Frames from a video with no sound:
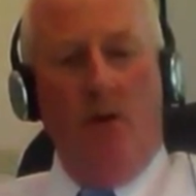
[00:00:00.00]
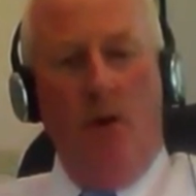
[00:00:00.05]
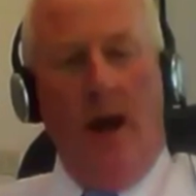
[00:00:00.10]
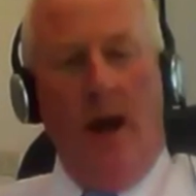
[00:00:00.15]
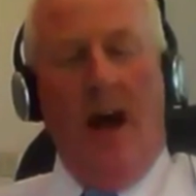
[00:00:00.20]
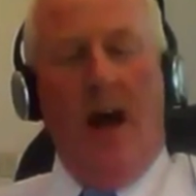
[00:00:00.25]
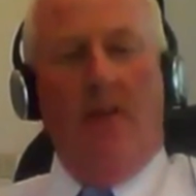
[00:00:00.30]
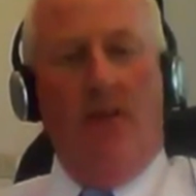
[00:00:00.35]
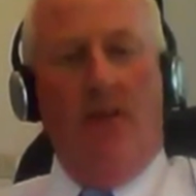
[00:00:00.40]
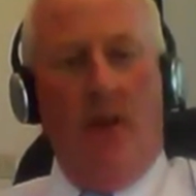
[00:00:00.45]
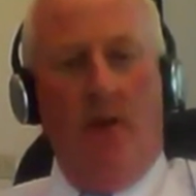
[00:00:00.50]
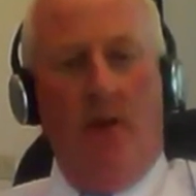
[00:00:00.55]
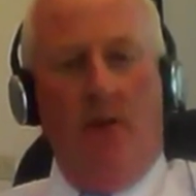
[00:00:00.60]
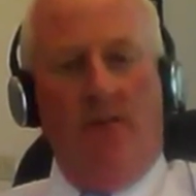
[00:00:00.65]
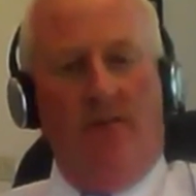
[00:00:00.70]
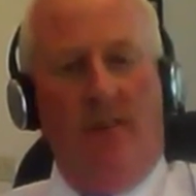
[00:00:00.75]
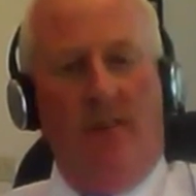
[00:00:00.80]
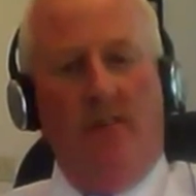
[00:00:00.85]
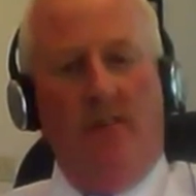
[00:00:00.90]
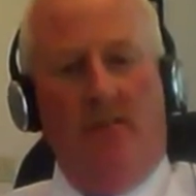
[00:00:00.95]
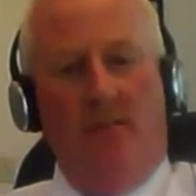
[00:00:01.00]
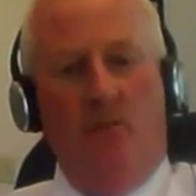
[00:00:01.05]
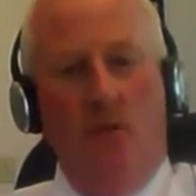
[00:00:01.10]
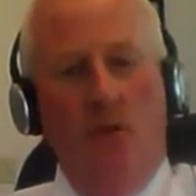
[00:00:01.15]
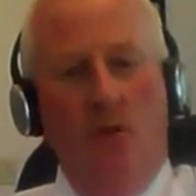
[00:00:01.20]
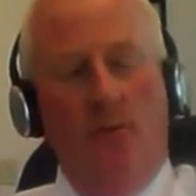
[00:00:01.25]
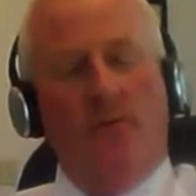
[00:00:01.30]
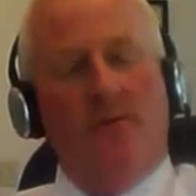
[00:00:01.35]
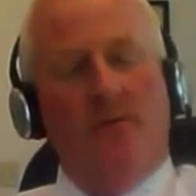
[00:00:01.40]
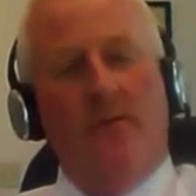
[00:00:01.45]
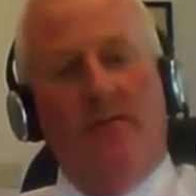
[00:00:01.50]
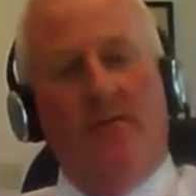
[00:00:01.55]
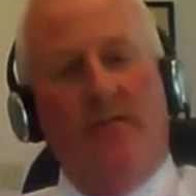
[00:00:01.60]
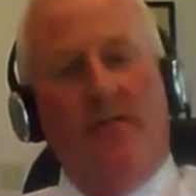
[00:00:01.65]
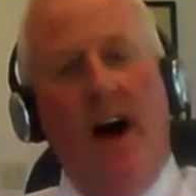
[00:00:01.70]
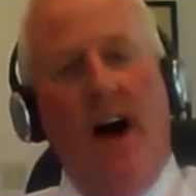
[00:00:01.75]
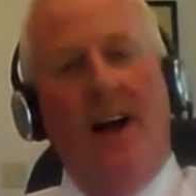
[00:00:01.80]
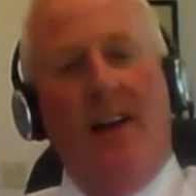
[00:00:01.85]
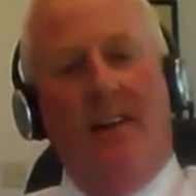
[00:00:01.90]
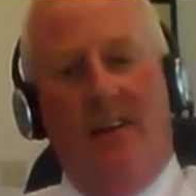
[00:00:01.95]
what you have here is these groups of
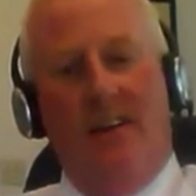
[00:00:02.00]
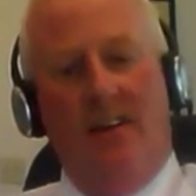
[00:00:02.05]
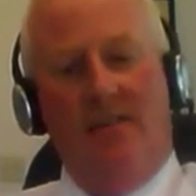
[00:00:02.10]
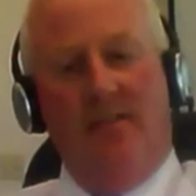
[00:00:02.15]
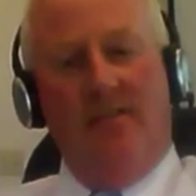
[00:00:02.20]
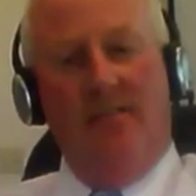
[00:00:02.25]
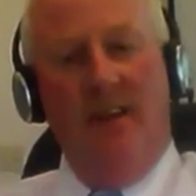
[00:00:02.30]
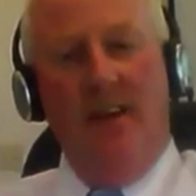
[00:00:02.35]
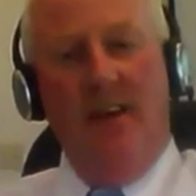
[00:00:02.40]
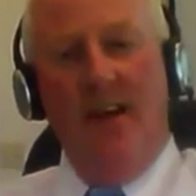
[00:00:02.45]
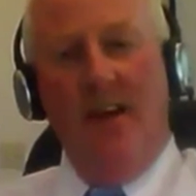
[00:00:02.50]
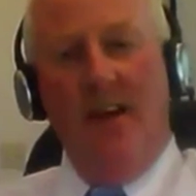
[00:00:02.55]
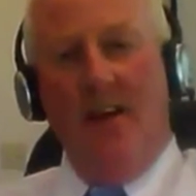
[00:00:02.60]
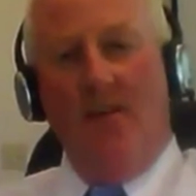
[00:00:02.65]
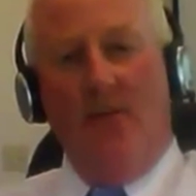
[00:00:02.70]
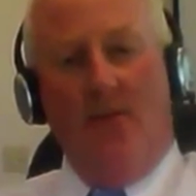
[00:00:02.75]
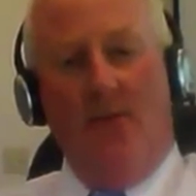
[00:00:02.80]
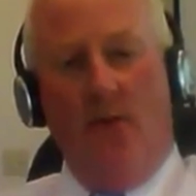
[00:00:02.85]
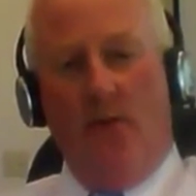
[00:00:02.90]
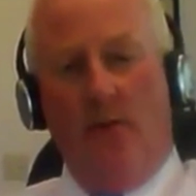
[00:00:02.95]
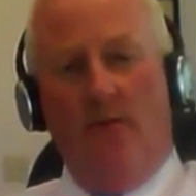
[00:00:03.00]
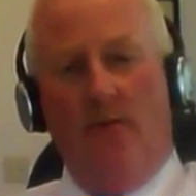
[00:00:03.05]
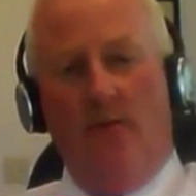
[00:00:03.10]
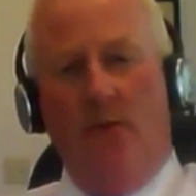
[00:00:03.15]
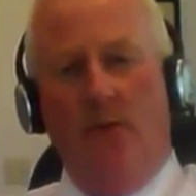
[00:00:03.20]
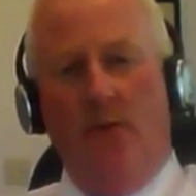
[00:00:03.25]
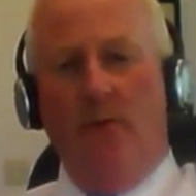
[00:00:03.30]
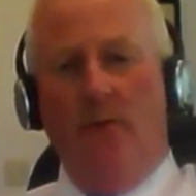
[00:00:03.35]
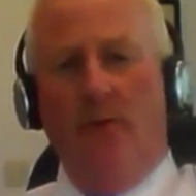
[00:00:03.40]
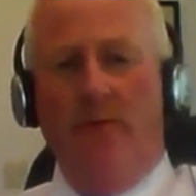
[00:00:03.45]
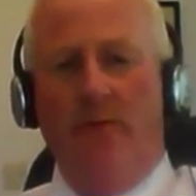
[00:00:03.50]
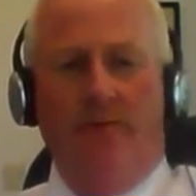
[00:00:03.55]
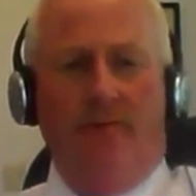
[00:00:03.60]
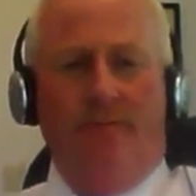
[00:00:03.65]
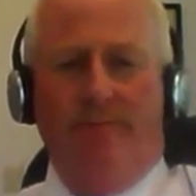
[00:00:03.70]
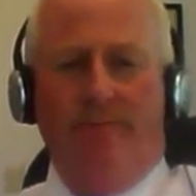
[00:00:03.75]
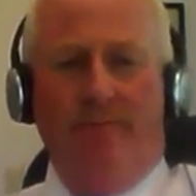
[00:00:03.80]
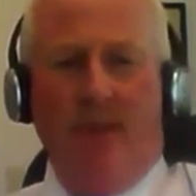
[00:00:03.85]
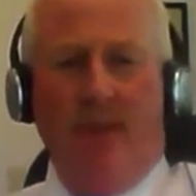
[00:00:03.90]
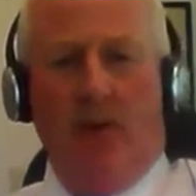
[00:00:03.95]
scientists for
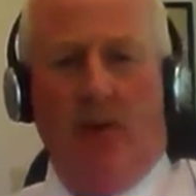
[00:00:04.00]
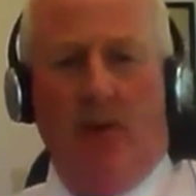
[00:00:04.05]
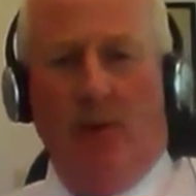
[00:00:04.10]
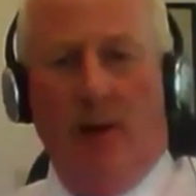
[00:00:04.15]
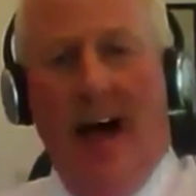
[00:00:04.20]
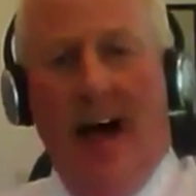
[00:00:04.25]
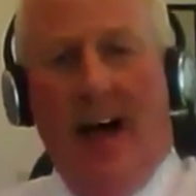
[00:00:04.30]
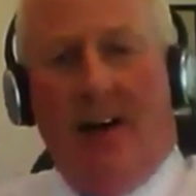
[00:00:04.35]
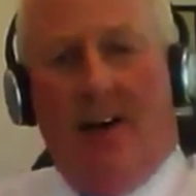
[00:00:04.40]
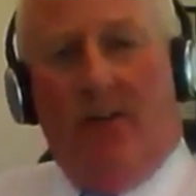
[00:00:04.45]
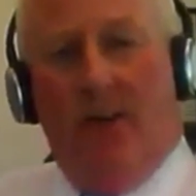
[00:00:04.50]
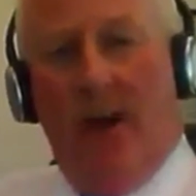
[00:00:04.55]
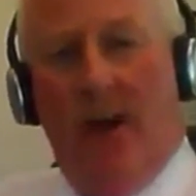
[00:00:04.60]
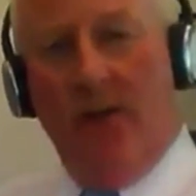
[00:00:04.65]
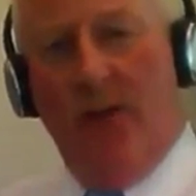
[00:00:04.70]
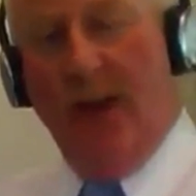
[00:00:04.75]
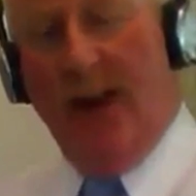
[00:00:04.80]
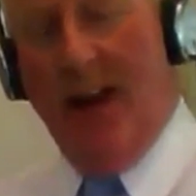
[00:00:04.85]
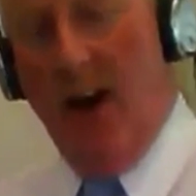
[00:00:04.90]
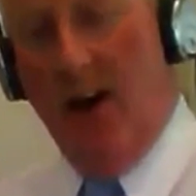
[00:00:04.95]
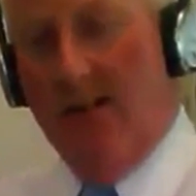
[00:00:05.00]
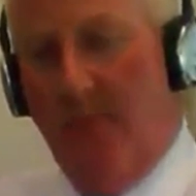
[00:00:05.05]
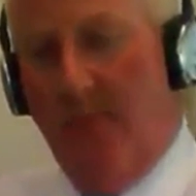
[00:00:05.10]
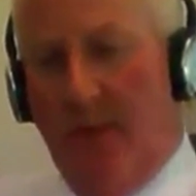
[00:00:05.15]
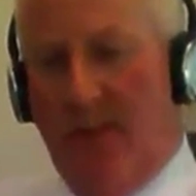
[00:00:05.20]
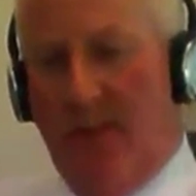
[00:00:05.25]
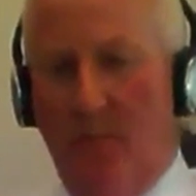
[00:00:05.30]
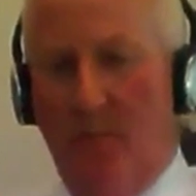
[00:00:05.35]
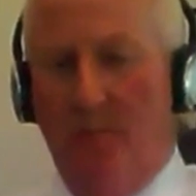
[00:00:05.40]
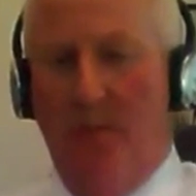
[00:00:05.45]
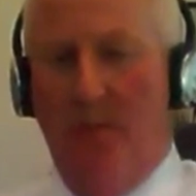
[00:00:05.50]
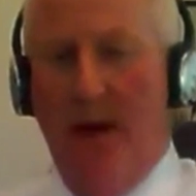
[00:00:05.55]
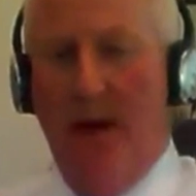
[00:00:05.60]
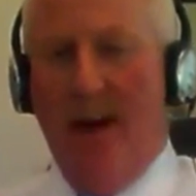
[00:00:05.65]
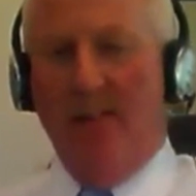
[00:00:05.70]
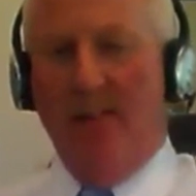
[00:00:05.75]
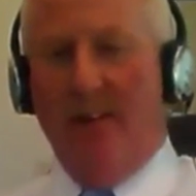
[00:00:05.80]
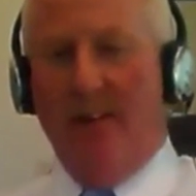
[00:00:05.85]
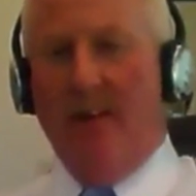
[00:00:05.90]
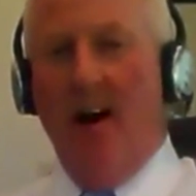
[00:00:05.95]
lack of nothing else but the
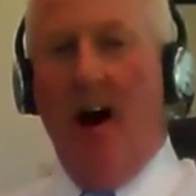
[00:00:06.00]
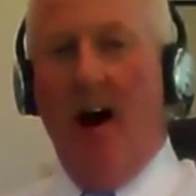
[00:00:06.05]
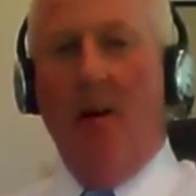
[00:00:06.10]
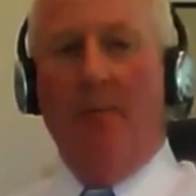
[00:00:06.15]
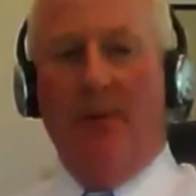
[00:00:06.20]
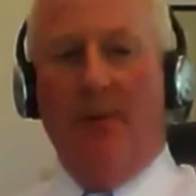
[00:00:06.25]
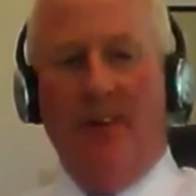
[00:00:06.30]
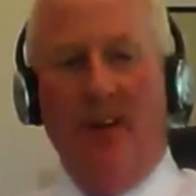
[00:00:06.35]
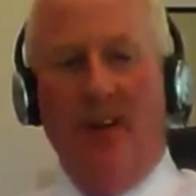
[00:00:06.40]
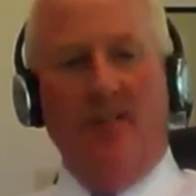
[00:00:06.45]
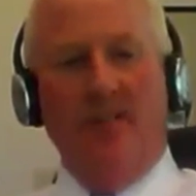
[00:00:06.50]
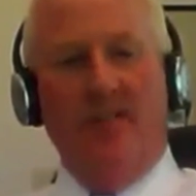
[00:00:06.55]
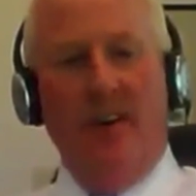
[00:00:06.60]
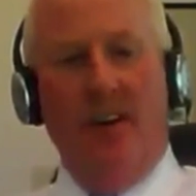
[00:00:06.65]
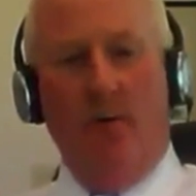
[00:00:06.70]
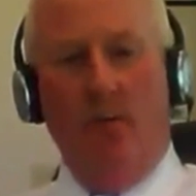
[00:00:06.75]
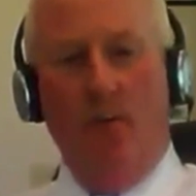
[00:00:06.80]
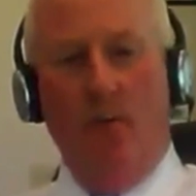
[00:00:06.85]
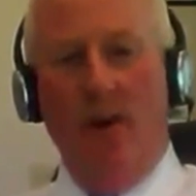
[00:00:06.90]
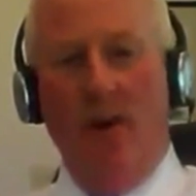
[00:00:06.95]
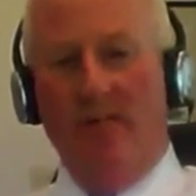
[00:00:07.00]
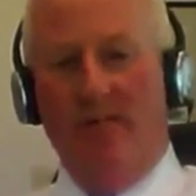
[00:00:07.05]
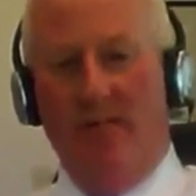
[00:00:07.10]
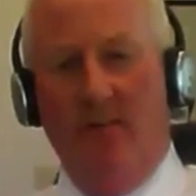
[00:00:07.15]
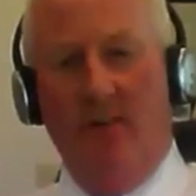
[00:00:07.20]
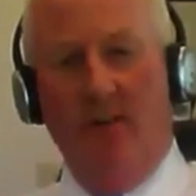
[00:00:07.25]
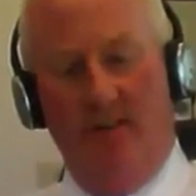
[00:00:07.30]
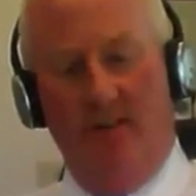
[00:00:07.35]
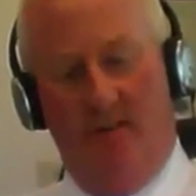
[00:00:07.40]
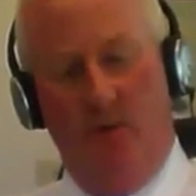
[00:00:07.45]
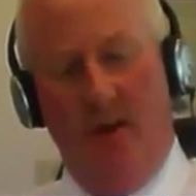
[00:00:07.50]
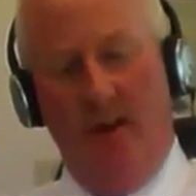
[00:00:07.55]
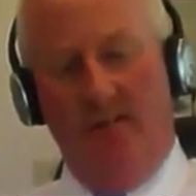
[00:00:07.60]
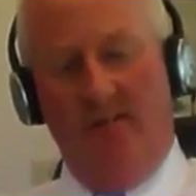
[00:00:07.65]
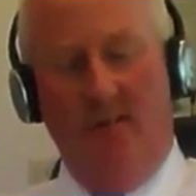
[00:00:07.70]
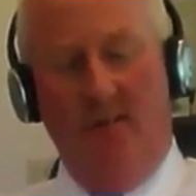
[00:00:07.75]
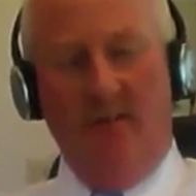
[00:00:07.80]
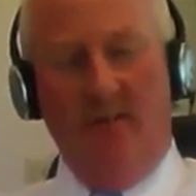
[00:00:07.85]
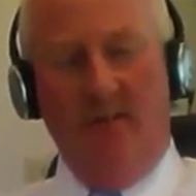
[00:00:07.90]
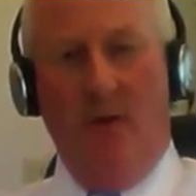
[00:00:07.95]
basic competition in research
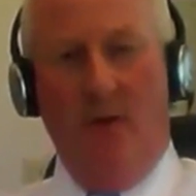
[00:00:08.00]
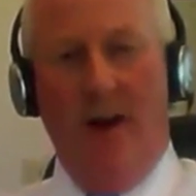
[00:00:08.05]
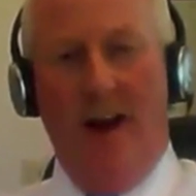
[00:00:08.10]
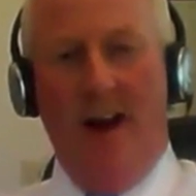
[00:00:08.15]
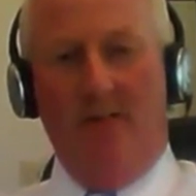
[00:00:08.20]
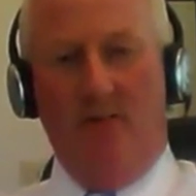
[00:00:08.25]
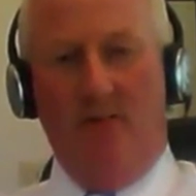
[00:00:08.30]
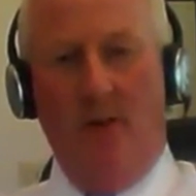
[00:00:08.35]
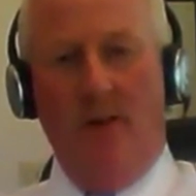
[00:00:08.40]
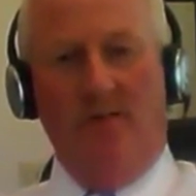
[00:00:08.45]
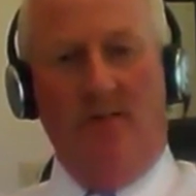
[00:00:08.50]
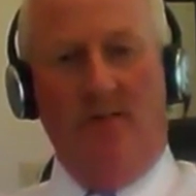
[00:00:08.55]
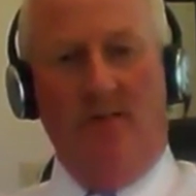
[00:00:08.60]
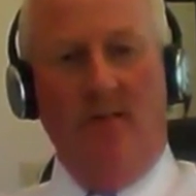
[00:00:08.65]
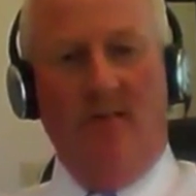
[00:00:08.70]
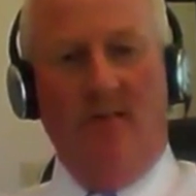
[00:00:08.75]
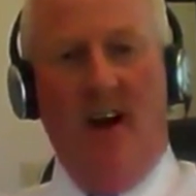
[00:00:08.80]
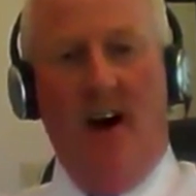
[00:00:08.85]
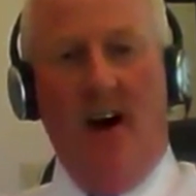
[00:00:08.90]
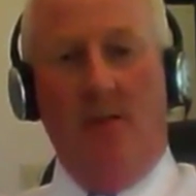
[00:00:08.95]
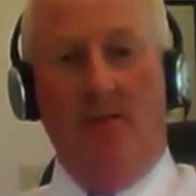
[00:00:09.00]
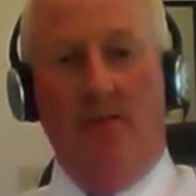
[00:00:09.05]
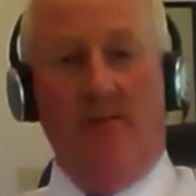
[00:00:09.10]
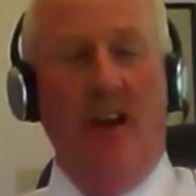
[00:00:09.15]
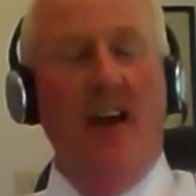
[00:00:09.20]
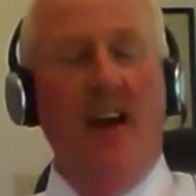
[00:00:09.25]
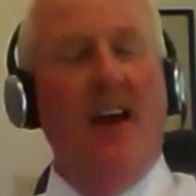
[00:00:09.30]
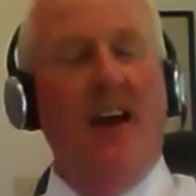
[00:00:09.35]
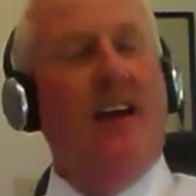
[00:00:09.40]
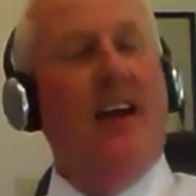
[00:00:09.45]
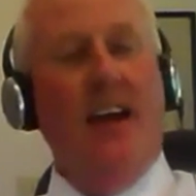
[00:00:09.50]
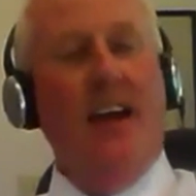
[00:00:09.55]
grants, research dollars,